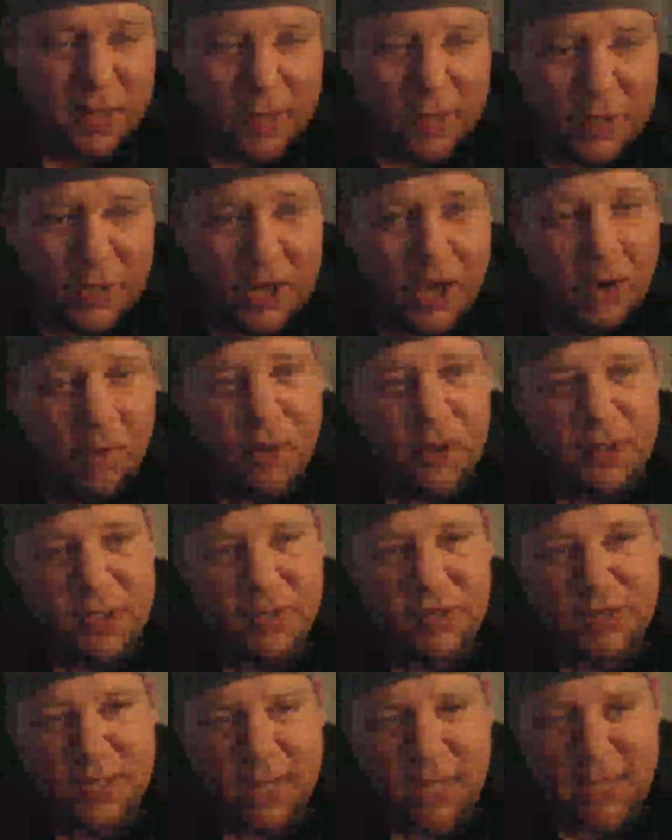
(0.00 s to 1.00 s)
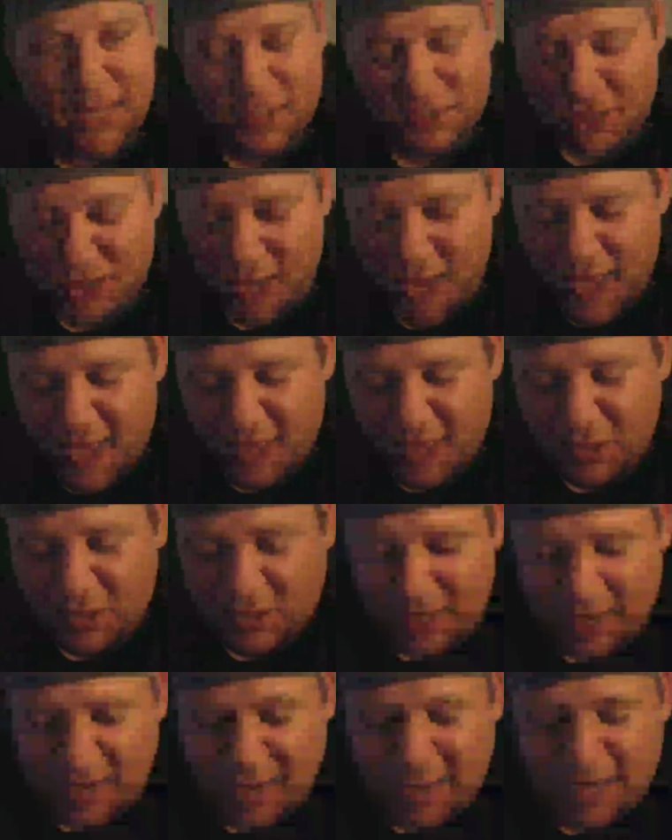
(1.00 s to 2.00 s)
No, well, you can, John, you
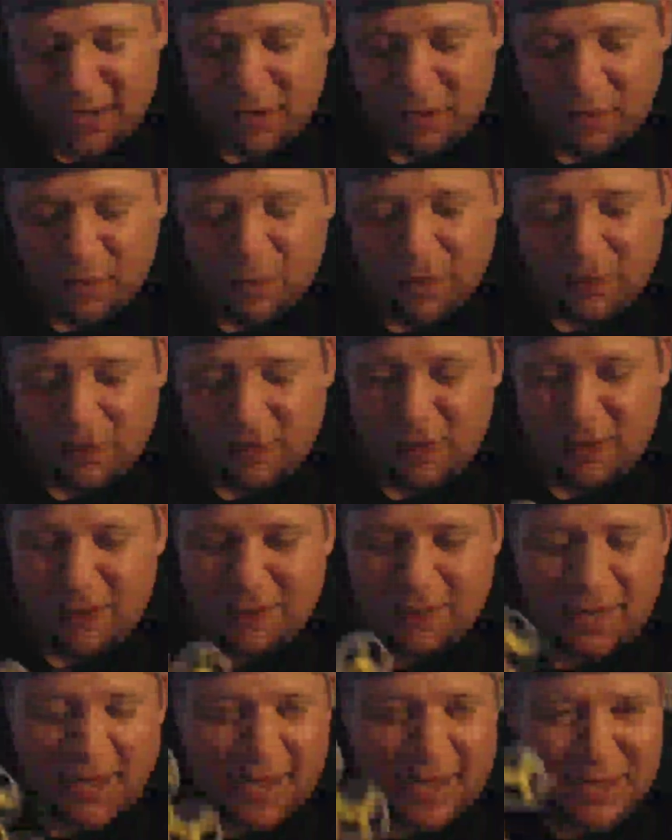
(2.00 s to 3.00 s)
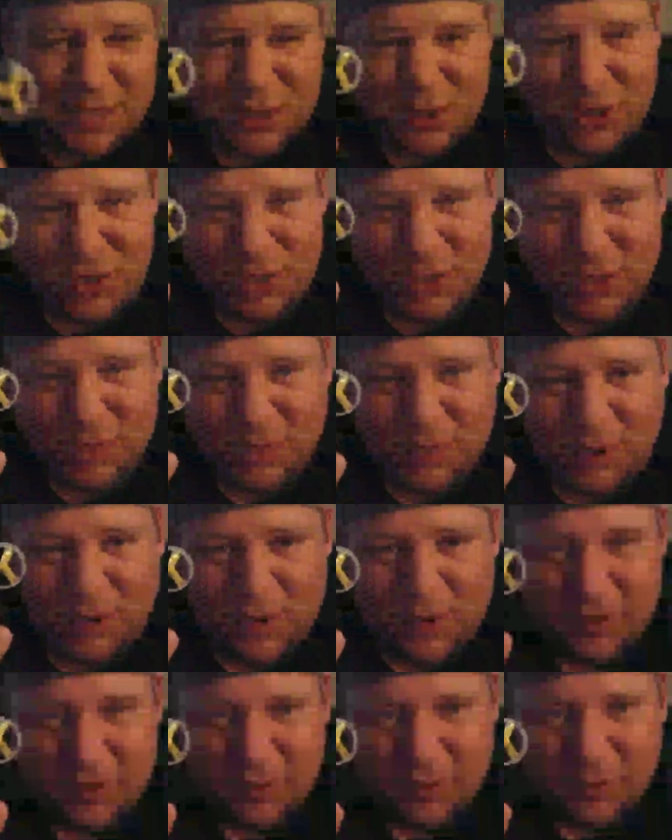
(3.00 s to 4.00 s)
can order it as just
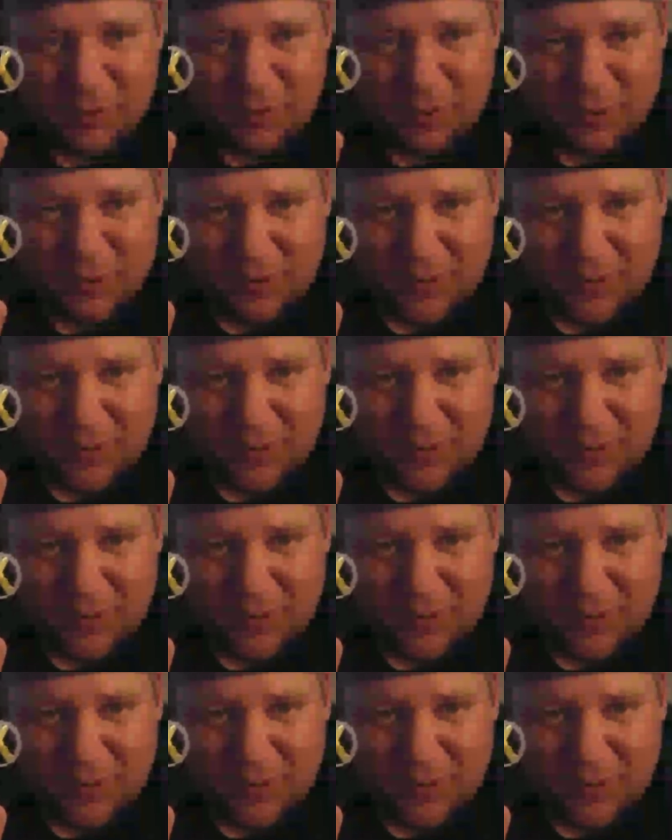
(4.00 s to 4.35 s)
part of the board.